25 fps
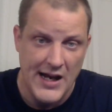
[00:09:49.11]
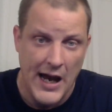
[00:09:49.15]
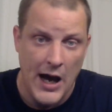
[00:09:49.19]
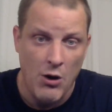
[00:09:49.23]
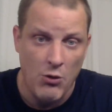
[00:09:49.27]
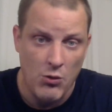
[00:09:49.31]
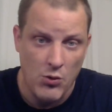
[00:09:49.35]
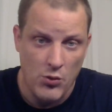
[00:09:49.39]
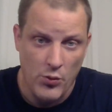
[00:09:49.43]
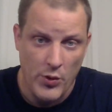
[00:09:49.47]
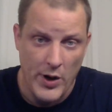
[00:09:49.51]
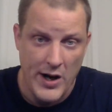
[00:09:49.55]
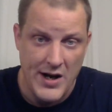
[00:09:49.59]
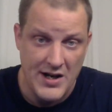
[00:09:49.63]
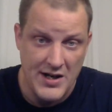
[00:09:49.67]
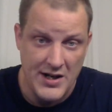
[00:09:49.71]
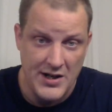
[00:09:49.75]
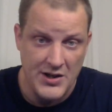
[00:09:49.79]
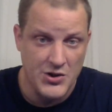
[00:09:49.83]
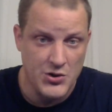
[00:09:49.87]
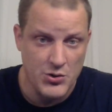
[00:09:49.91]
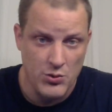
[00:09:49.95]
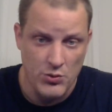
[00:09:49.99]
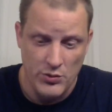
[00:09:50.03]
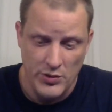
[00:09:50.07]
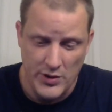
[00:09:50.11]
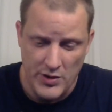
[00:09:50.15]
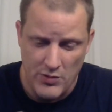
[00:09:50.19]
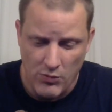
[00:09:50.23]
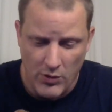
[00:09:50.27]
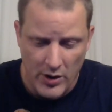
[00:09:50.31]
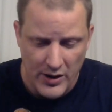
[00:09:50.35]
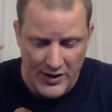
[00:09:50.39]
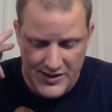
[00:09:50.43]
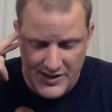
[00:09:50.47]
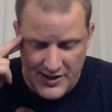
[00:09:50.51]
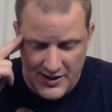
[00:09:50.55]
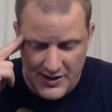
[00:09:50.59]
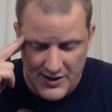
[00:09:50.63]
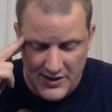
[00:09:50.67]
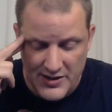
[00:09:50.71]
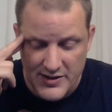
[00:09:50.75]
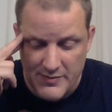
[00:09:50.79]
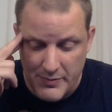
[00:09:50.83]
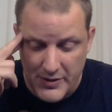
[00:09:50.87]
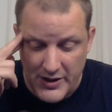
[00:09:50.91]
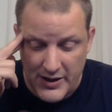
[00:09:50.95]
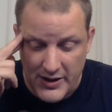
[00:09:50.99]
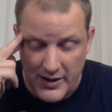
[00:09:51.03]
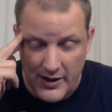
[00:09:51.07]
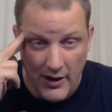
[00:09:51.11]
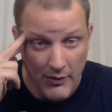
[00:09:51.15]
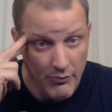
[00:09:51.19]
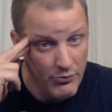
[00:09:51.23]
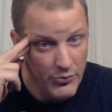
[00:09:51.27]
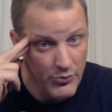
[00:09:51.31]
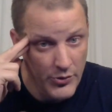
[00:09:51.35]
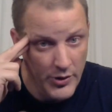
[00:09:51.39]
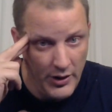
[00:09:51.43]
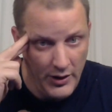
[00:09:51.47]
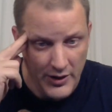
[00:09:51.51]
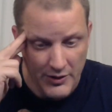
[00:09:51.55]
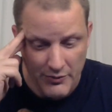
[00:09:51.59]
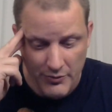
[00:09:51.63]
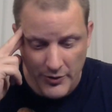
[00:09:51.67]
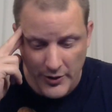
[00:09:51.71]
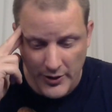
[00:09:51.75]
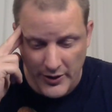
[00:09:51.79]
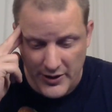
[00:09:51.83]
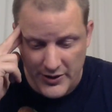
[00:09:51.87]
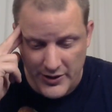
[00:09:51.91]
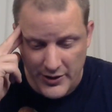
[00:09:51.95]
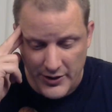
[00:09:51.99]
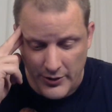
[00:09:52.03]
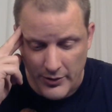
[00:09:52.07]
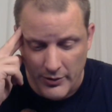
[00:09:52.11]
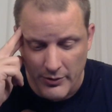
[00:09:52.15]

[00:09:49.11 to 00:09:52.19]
how great he truly was at his peak. I really, really do.